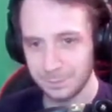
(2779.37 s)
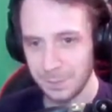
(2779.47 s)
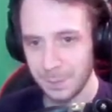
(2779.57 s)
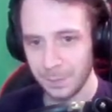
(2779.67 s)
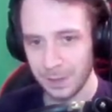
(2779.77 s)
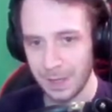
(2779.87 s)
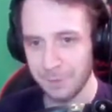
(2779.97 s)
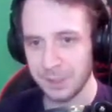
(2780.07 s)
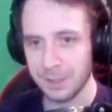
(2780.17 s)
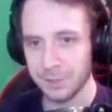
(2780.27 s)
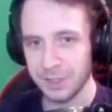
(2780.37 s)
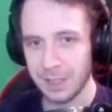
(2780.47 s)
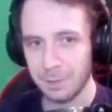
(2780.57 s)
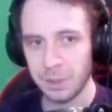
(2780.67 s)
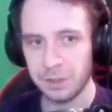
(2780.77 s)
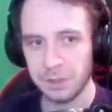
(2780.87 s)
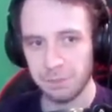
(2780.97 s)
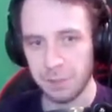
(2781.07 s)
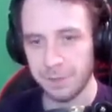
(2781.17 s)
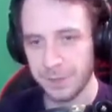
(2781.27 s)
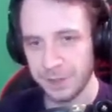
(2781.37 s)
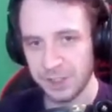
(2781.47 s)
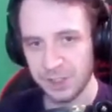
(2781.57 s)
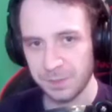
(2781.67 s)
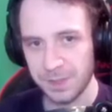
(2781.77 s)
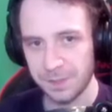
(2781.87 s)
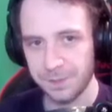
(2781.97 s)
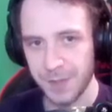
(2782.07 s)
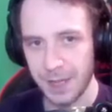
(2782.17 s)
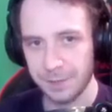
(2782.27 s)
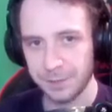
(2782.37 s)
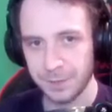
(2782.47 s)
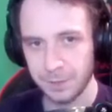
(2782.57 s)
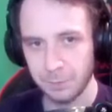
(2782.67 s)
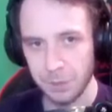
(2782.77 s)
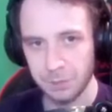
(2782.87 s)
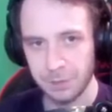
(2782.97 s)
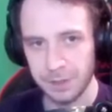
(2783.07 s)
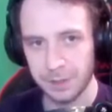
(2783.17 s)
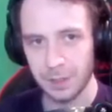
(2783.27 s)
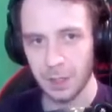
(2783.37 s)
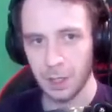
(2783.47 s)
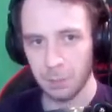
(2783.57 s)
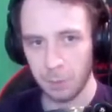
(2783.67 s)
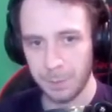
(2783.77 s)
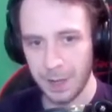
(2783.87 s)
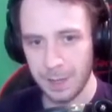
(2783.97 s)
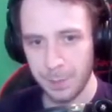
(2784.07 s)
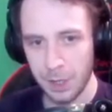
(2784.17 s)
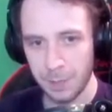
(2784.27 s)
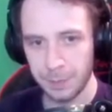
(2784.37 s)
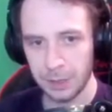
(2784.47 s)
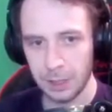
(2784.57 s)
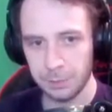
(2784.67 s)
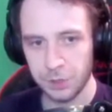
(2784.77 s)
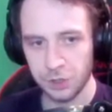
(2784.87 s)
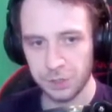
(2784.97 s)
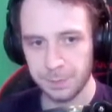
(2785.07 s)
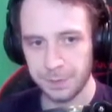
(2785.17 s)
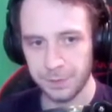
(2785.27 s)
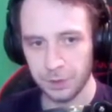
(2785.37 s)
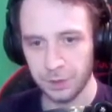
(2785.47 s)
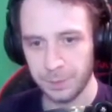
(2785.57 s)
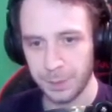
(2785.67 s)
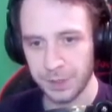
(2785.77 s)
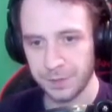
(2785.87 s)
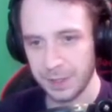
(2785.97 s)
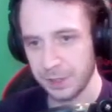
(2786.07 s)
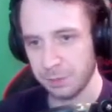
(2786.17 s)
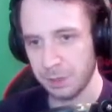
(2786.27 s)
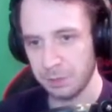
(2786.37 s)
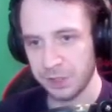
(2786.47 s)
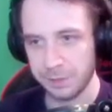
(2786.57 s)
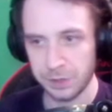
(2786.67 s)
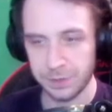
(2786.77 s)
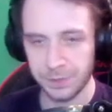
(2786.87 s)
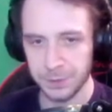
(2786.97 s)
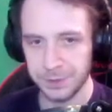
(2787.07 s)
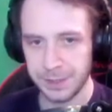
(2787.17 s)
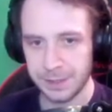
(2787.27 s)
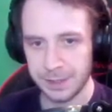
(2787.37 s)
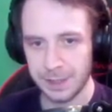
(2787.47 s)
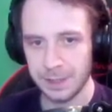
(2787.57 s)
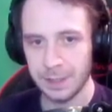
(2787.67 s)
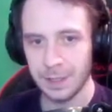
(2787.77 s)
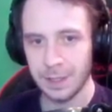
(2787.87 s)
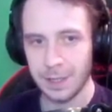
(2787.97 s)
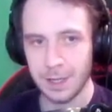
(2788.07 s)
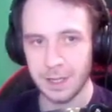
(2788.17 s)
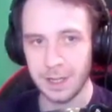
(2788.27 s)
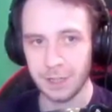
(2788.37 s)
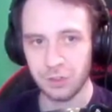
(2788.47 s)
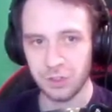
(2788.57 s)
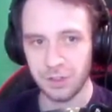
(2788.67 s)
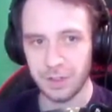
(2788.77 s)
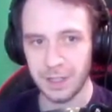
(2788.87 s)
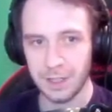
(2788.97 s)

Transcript: Every Devil Star we use refills us to 5 runes. We buy a purple orb just before the boss fight as well, which gives us full DT and an extra